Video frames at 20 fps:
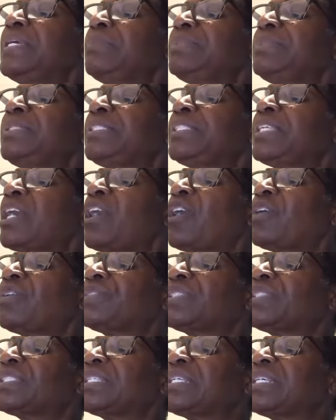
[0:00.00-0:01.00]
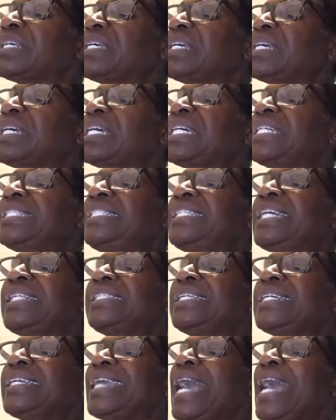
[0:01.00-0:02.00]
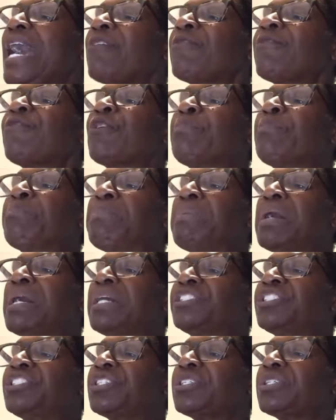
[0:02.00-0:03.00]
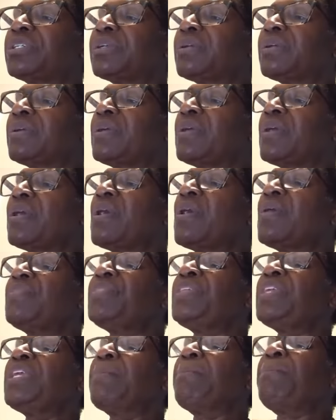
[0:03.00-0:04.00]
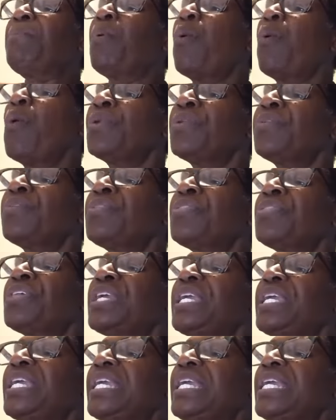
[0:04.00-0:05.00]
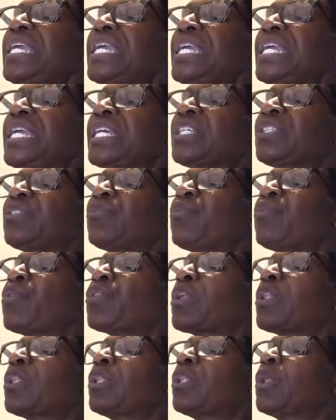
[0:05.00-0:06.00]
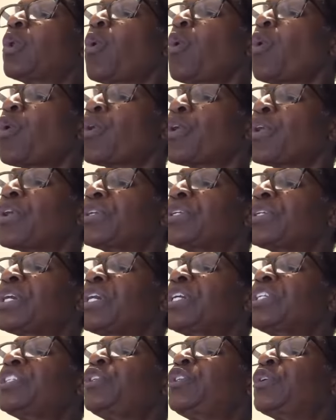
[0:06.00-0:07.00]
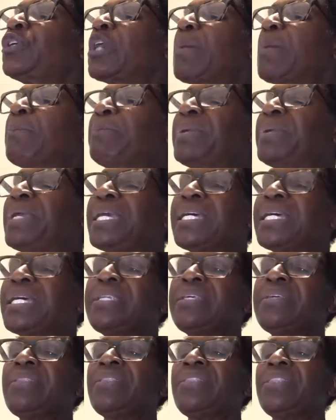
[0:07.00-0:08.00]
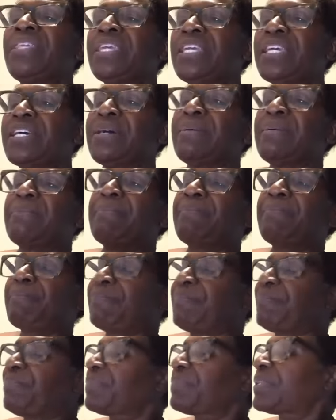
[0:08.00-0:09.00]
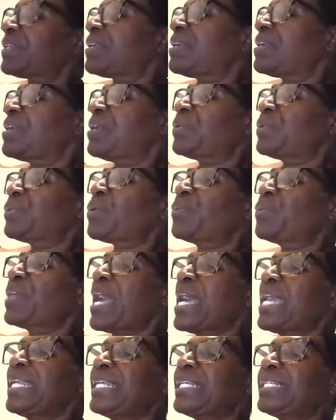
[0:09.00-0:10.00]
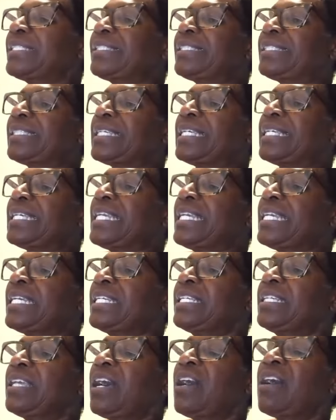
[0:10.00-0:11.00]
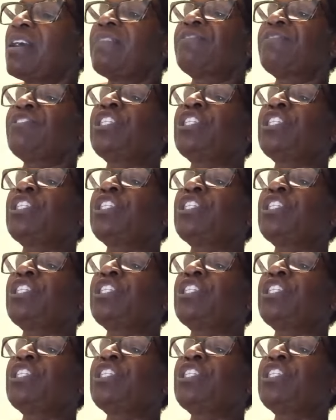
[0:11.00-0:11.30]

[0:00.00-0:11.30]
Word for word: themselves, it doesn't count for much. The important thing is for the Lord to commend them. So that is the end of